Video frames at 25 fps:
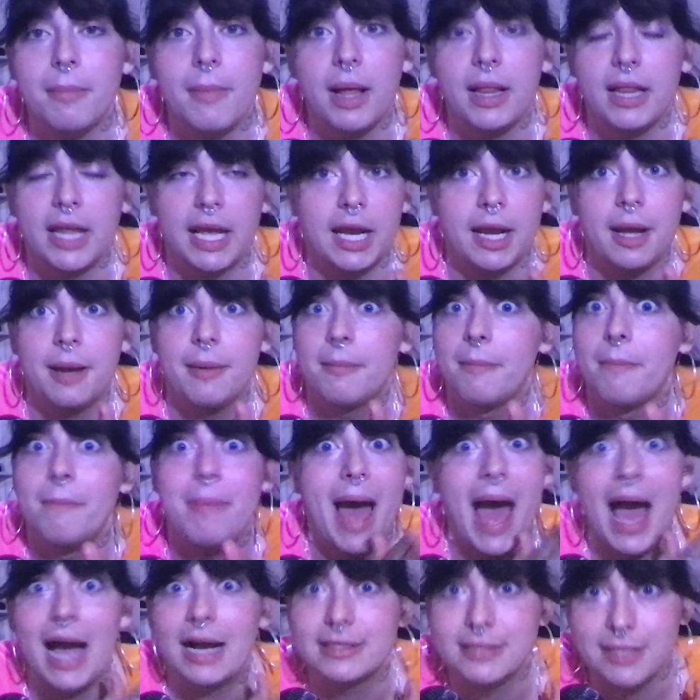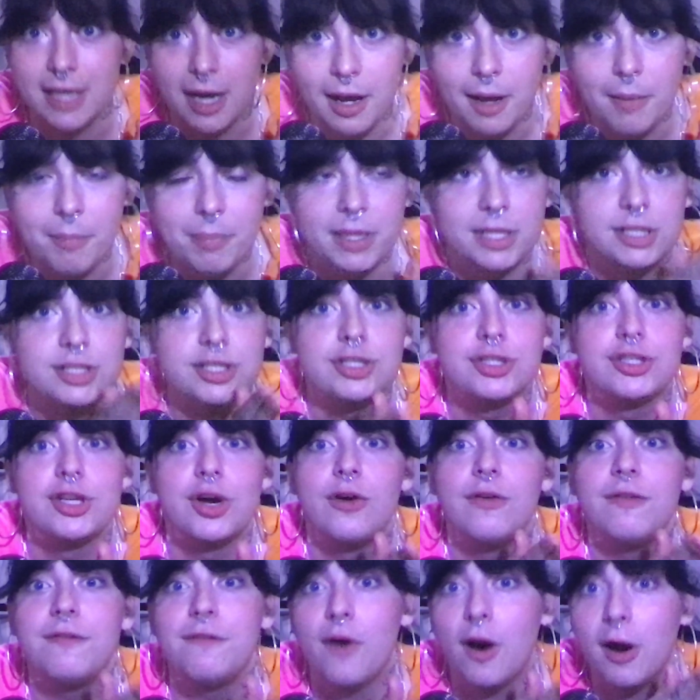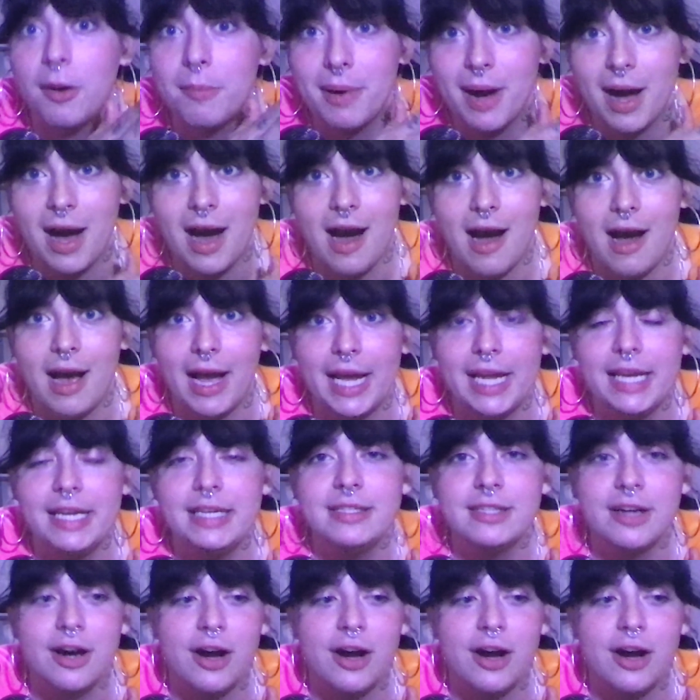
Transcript: like backed up and so far behind